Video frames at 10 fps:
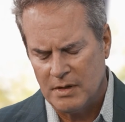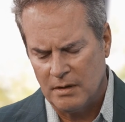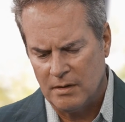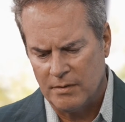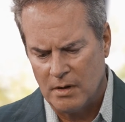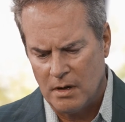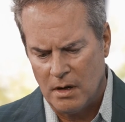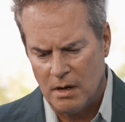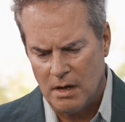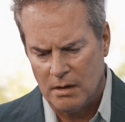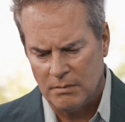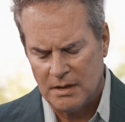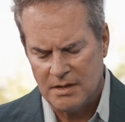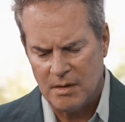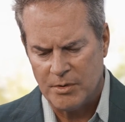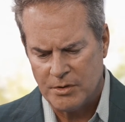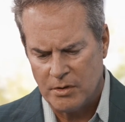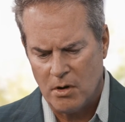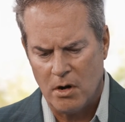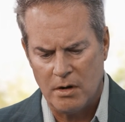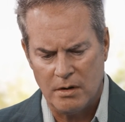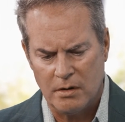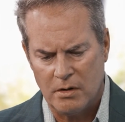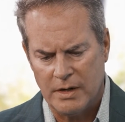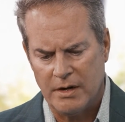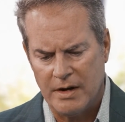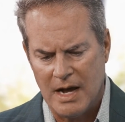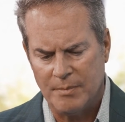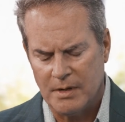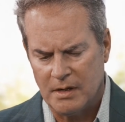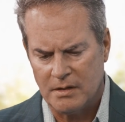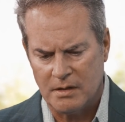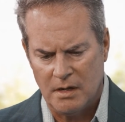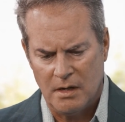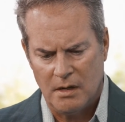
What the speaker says: deliver a temperature-hardened coherent optics